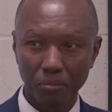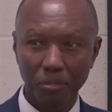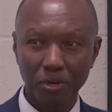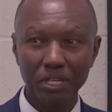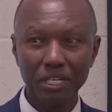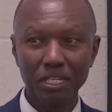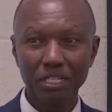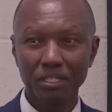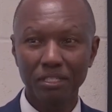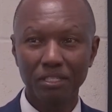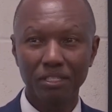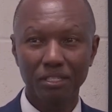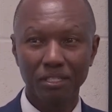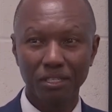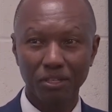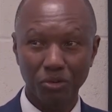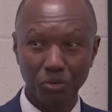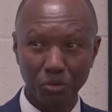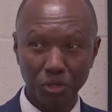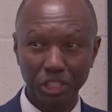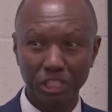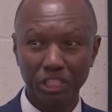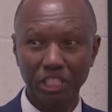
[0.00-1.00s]
please
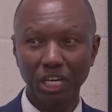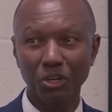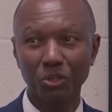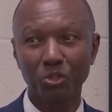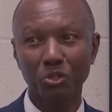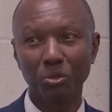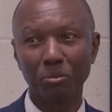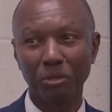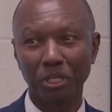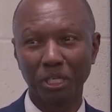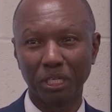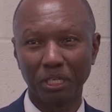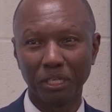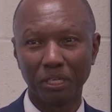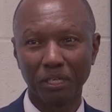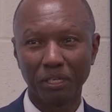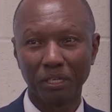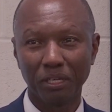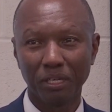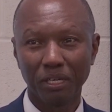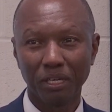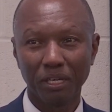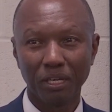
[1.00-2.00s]
reach out to me.
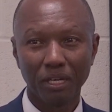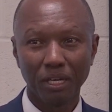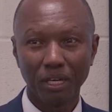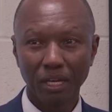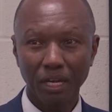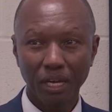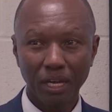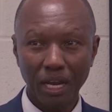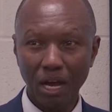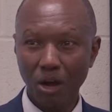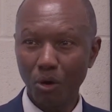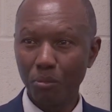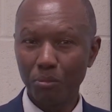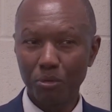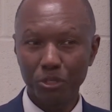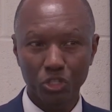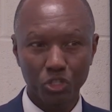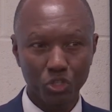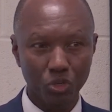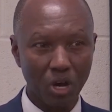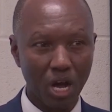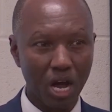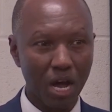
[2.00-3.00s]
And I will be
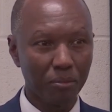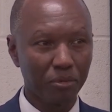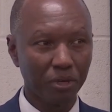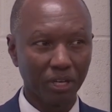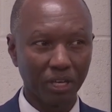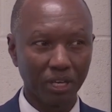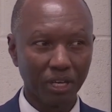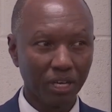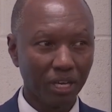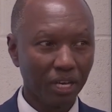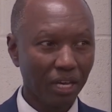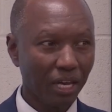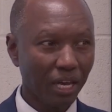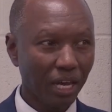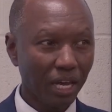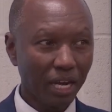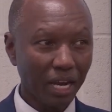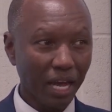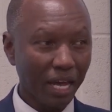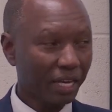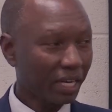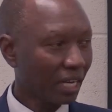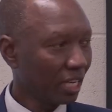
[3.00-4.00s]
so happy.
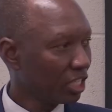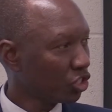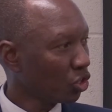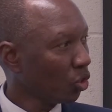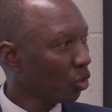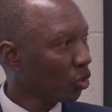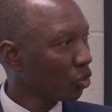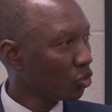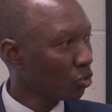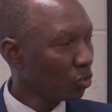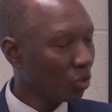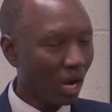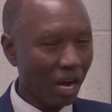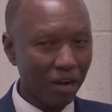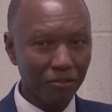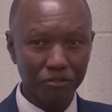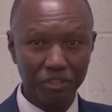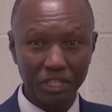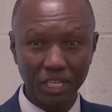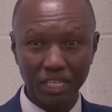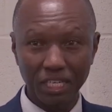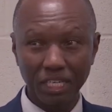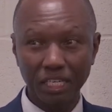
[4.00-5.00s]
And like I told you,
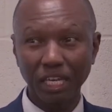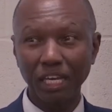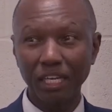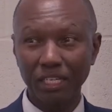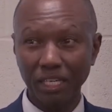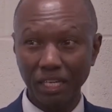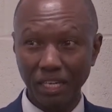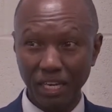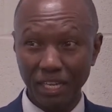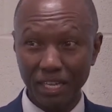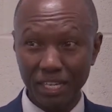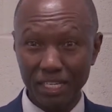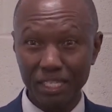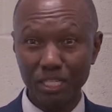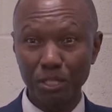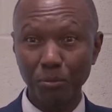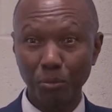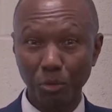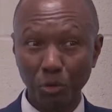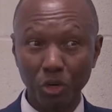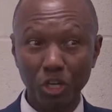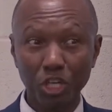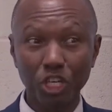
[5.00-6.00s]
I've dedicated this
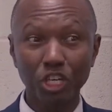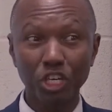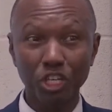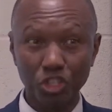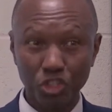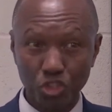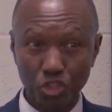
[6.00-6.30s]
book